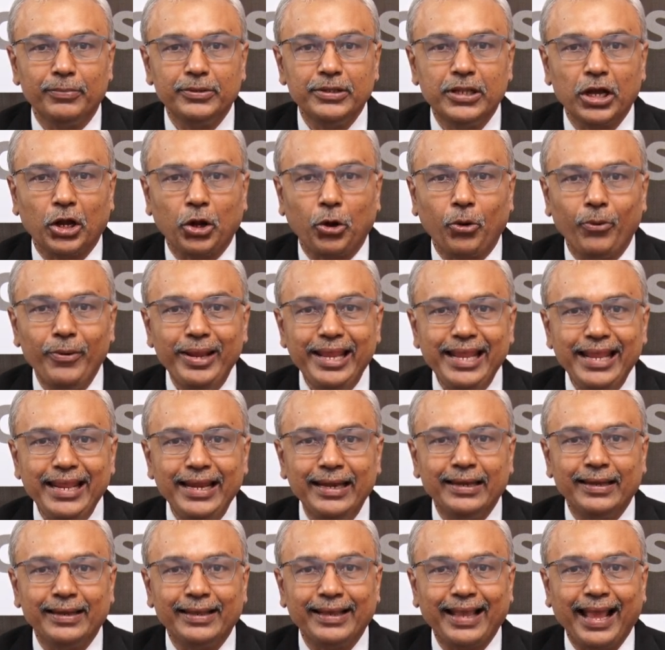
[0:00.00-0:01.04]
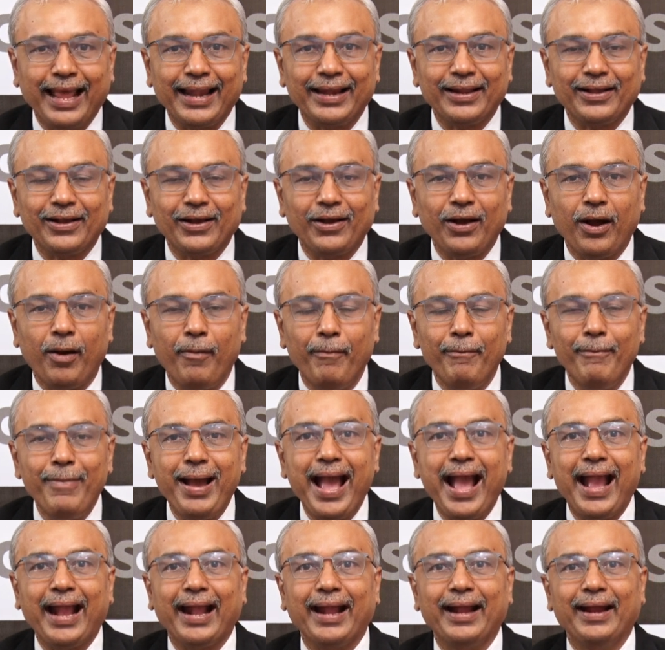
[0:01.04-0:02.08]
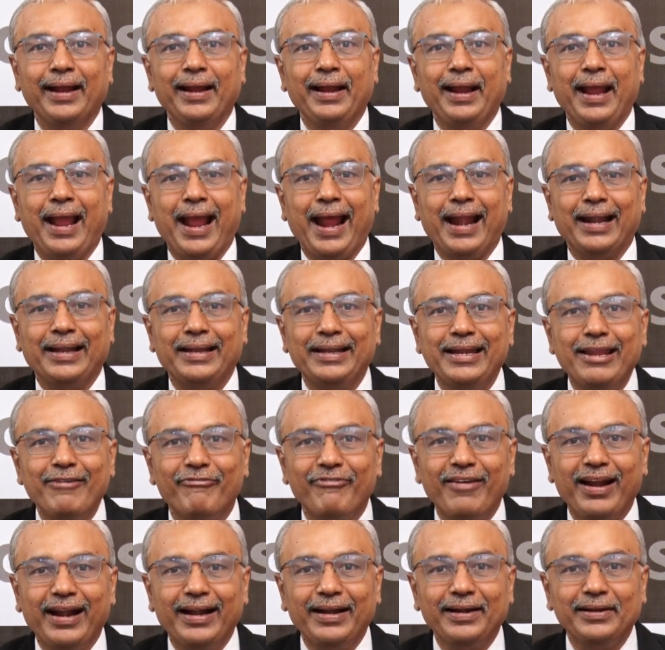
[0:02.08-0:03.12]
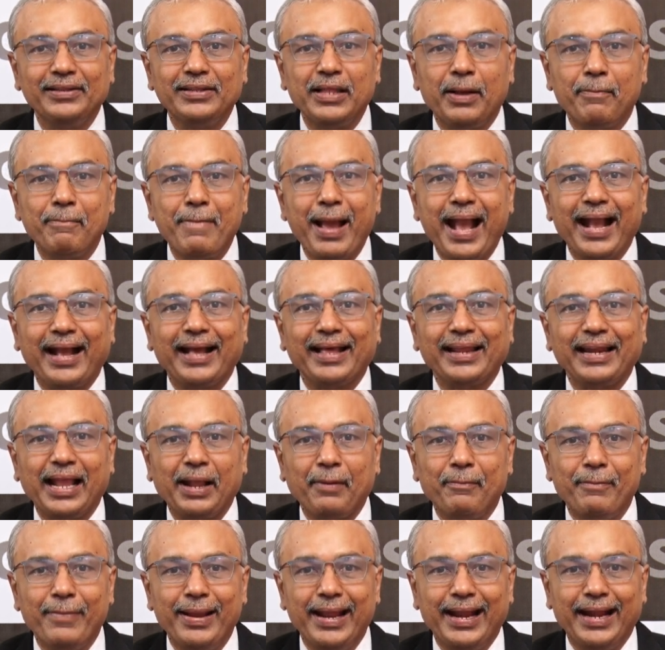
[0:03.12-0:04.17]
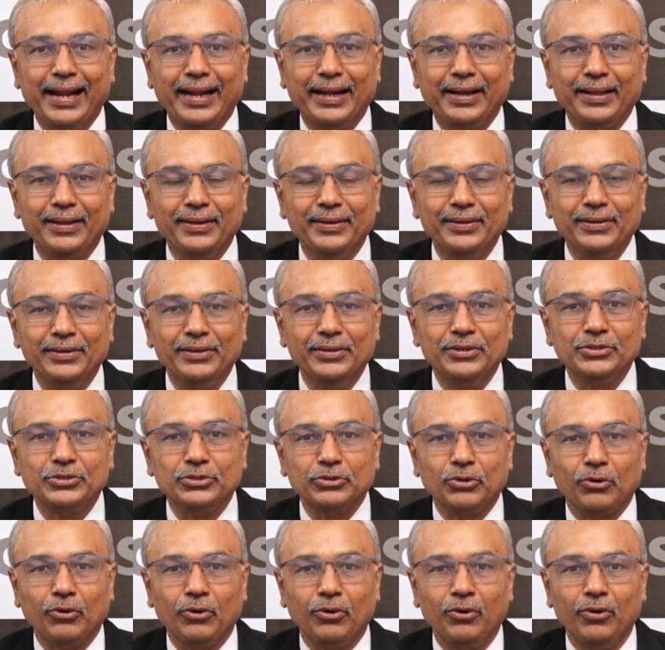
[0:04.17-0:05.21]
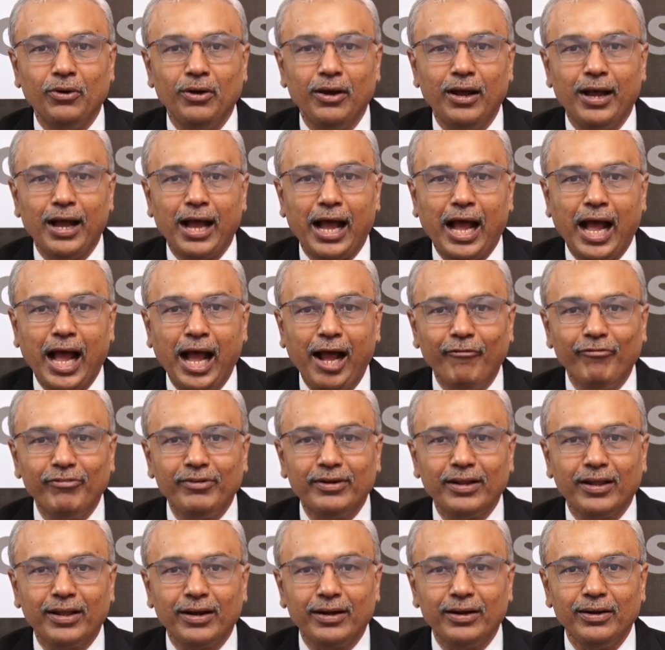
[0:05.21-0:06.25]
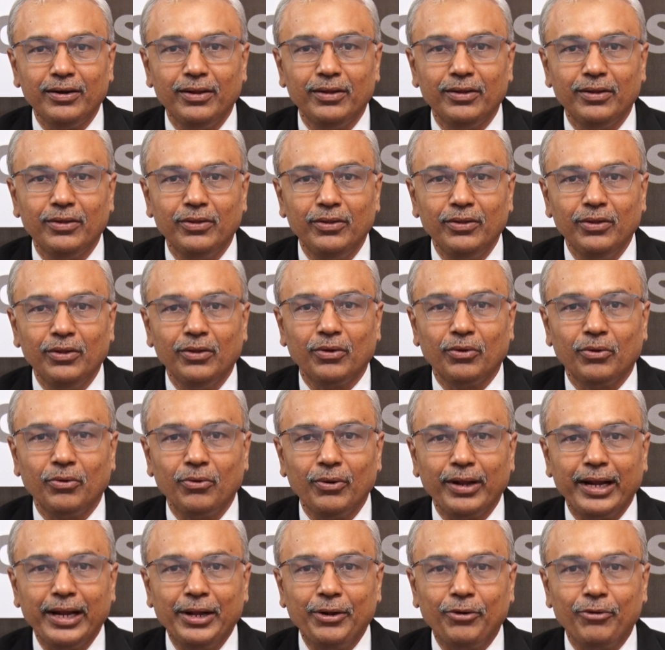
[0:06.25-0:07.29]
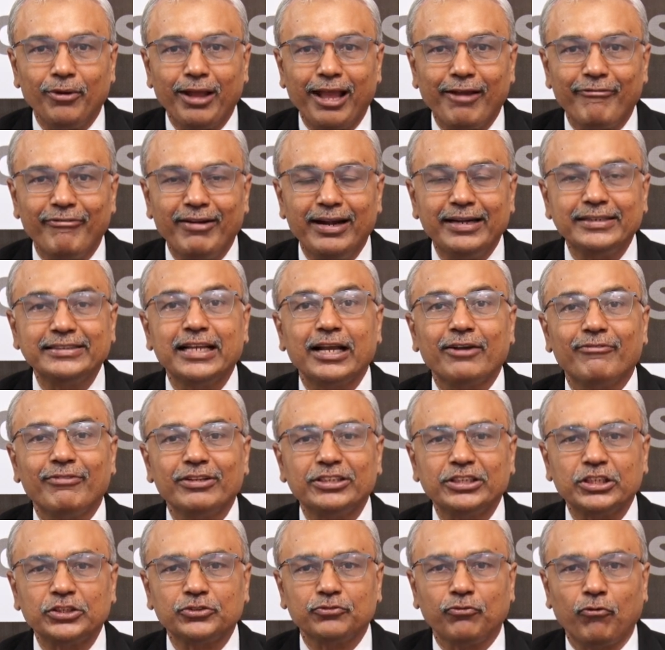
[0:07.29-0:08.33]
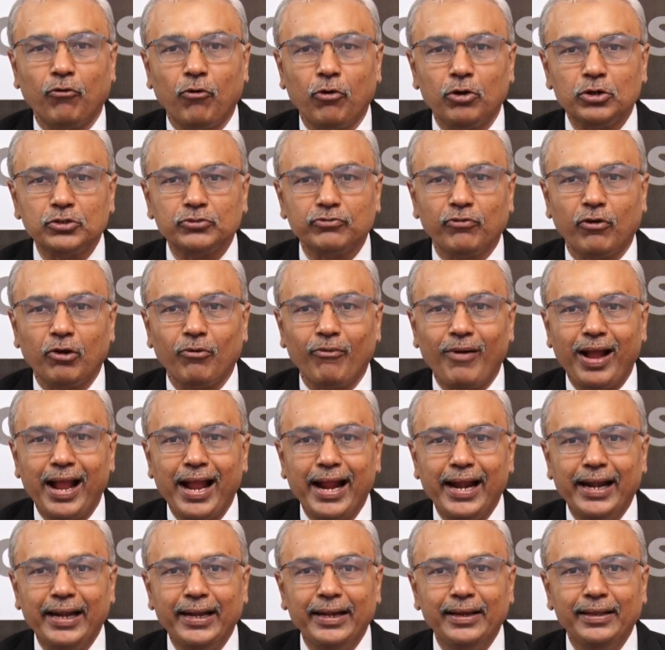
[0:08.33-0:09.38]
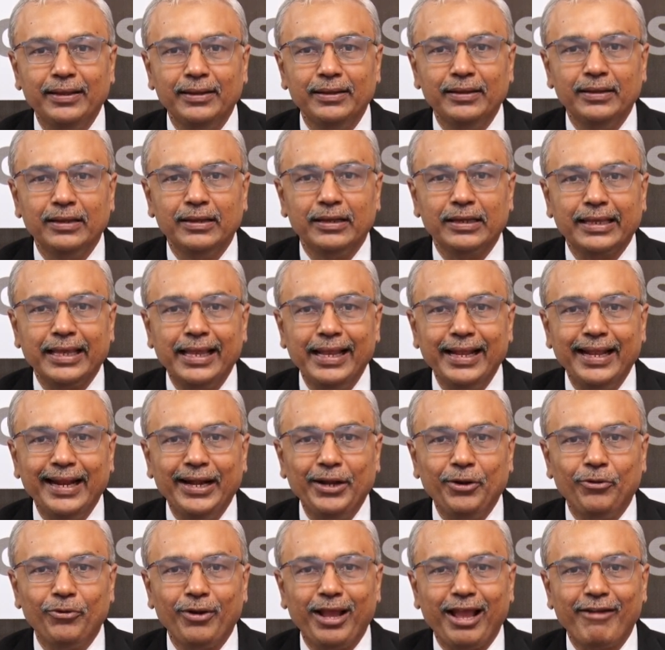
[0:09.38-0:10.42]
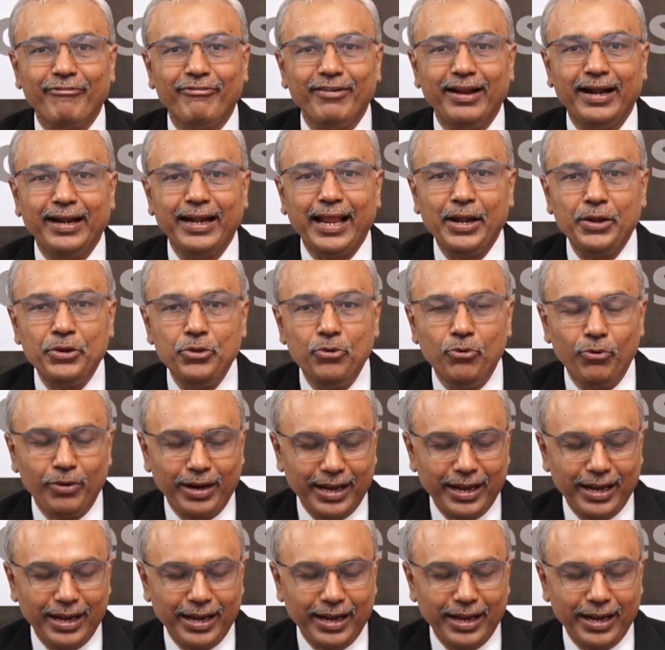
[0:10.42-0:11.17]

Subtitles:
the queen can come back and defend the back rank mate. So after rook into f8 check, which is force for white, king into f8, and you